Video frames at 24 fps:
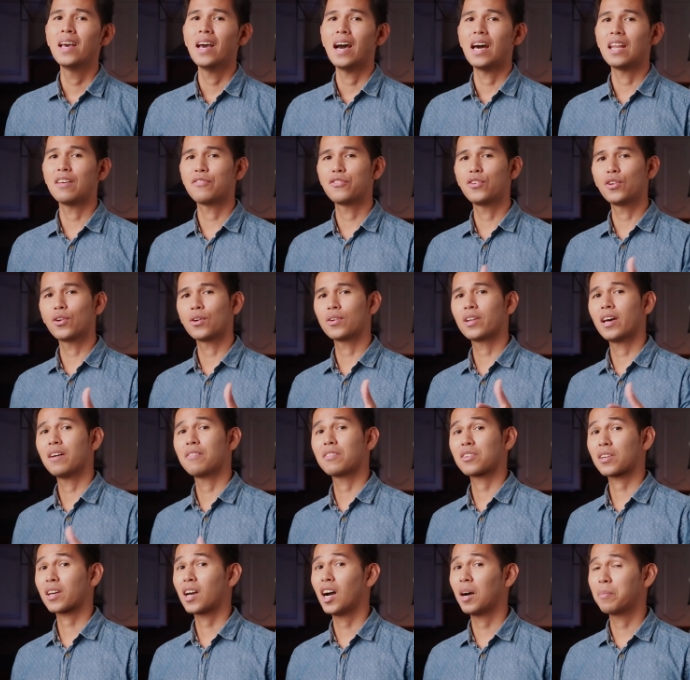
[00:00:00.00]
And if you don't have
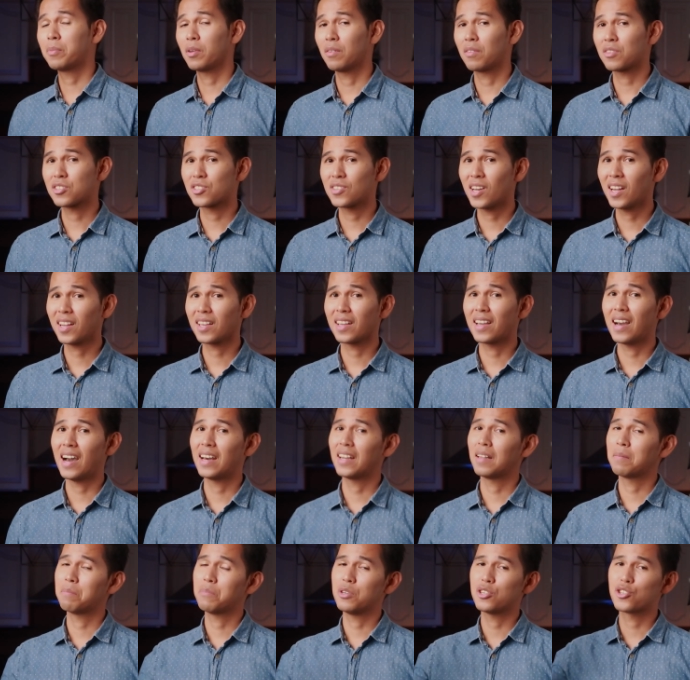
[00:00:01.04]
a copy of the study guide,
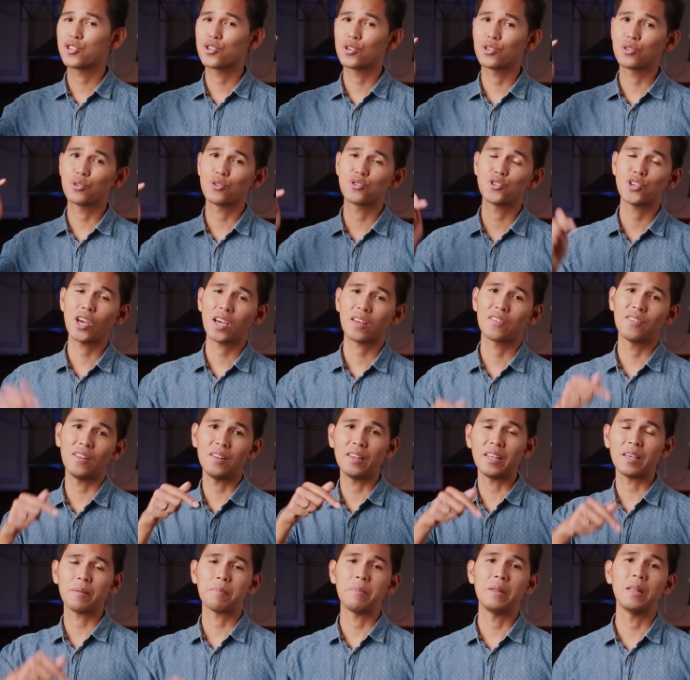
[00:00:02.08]
then be sure to check the
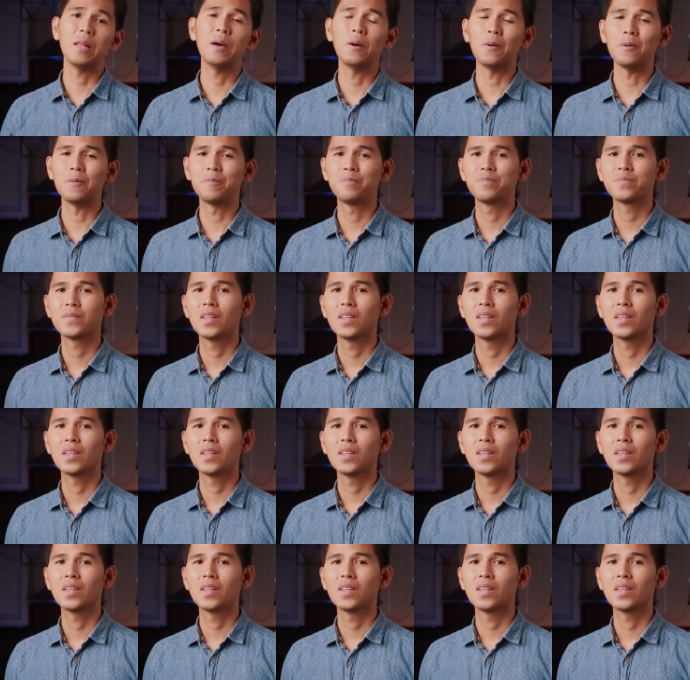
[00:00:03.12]
link below.